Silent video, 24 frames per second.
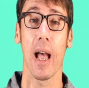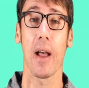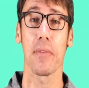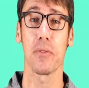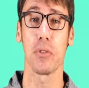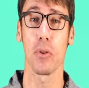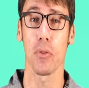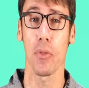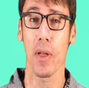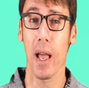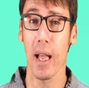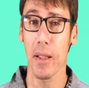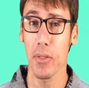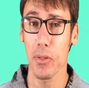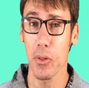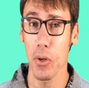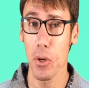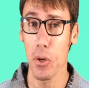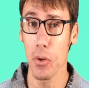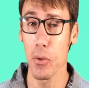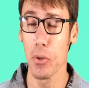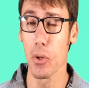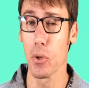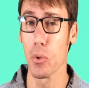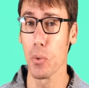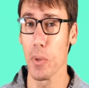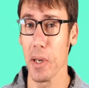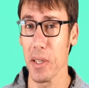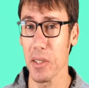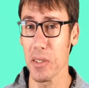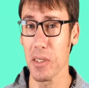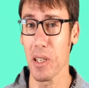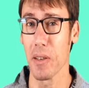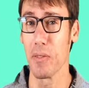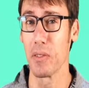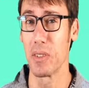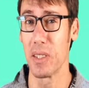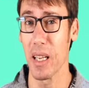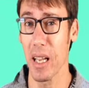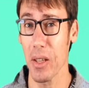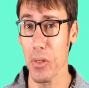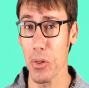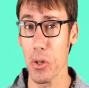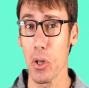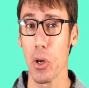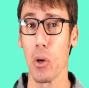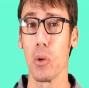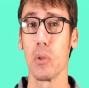After that though, the risk of
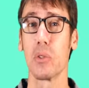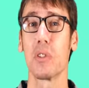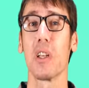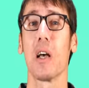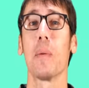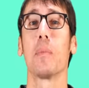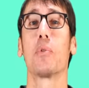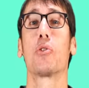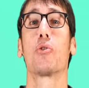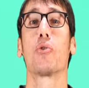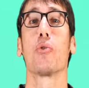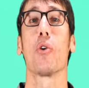death goes up